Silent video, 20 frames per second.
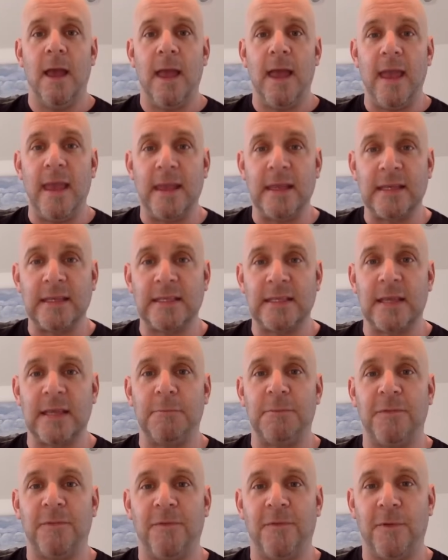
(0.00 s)

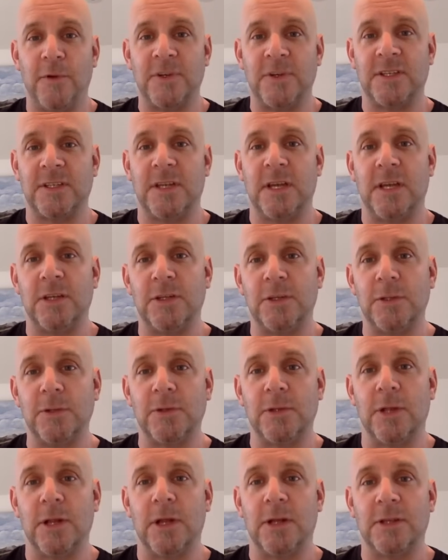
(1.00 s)
except for states
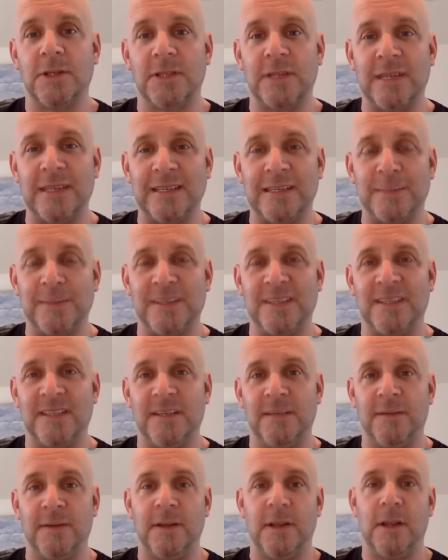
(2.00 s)
whose laws
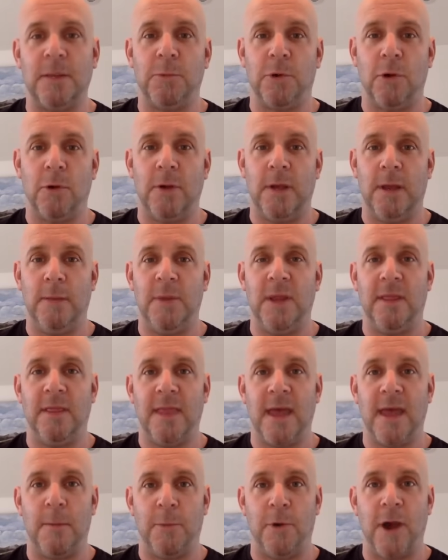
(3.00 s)
specifically prohibit
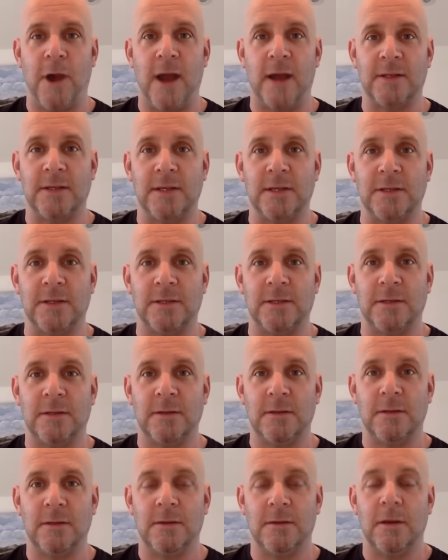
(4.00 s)
that practice,
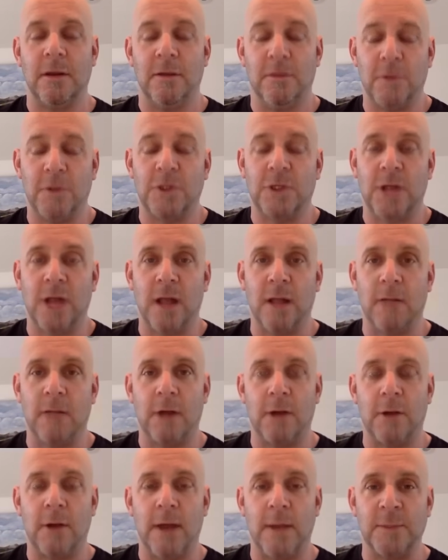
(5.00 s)
of which
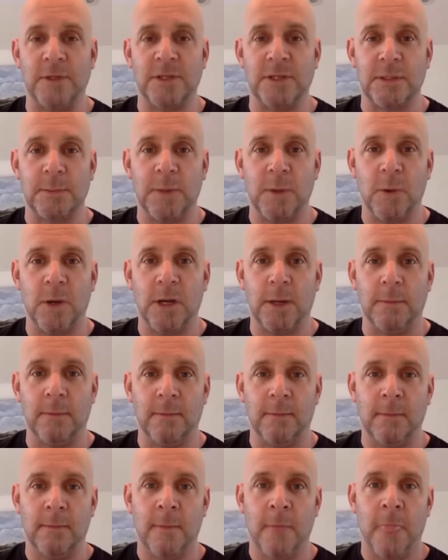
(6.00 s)
Colorado happens to be one.
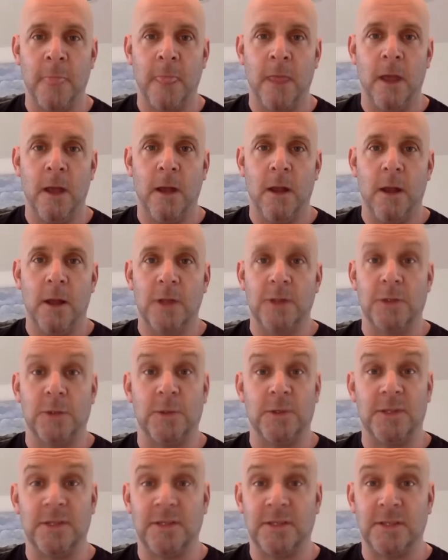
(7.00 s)
So,
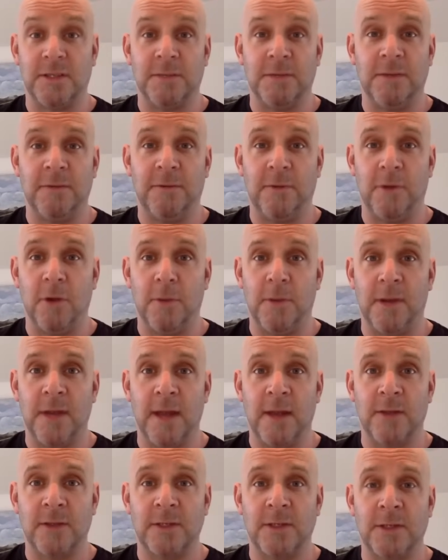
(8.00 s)
what does this mean for open
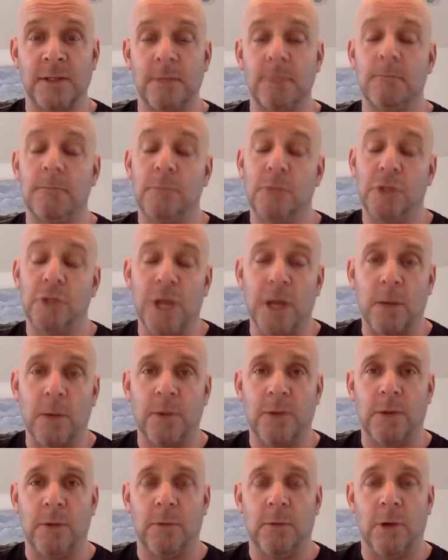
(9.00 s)
houses? Check
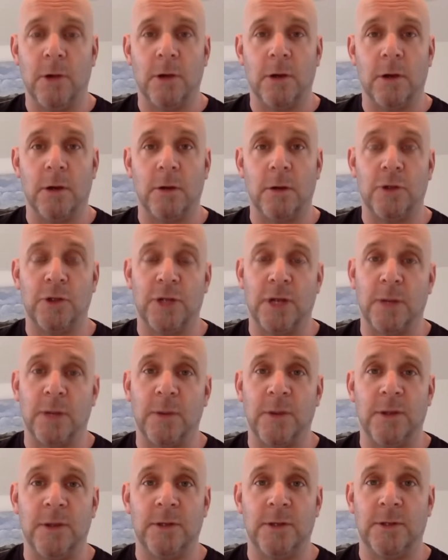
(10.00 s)
with your broker, check
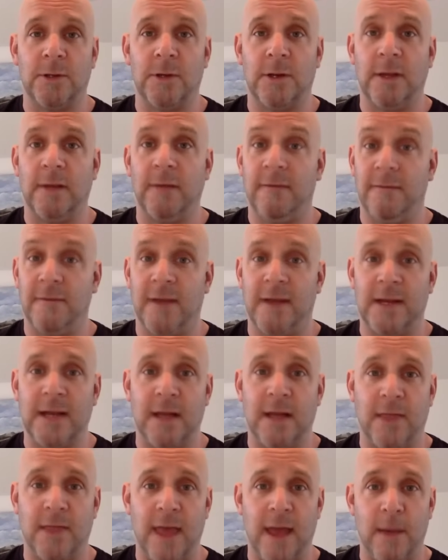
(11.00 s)
with an attorney, find
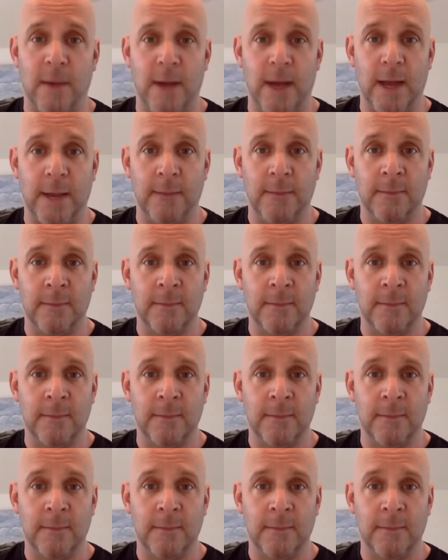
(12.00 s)
out that way.